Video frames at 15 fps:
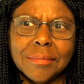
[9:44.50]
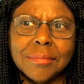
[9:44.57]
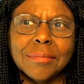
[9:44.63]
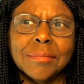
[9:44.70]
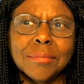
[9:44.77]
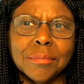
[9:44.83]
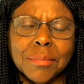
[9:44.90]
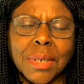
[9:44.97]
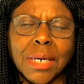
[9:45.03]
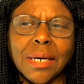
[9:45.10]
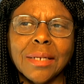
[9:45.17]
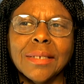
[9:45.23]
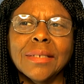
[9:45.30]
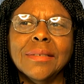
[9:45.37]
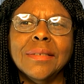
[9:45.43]

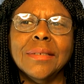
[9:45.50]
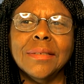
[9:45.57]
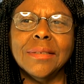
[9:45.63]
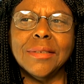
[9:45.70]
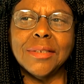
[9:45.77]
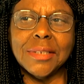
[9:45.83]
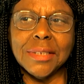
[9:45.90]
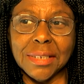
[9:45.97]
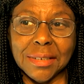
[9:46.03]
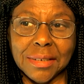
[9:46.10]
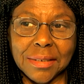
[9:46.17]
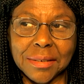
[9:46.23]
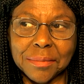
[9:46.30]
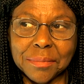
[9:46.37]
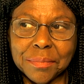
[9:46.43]
Mullein tea.
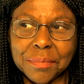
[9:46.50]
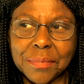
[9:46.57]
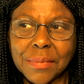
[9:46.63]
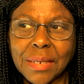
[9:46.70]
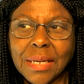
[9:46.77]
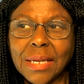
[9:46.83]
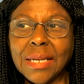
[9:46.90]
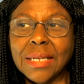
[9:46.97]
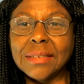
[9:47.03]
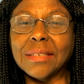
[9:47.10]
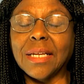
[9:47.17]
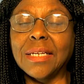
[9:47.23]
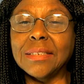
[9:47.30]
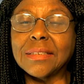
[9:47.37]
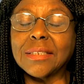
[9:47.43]

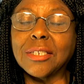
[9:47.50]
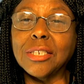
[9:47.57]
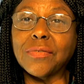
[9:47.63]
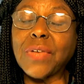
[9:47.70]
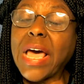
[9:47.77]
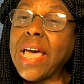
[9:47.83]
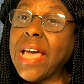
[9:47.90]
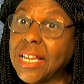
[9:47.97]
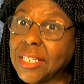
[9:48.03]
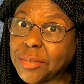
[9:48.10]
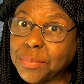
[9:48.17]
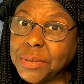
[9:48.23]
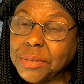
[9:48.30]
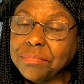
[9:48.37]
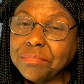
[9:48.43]
It's good for asthma.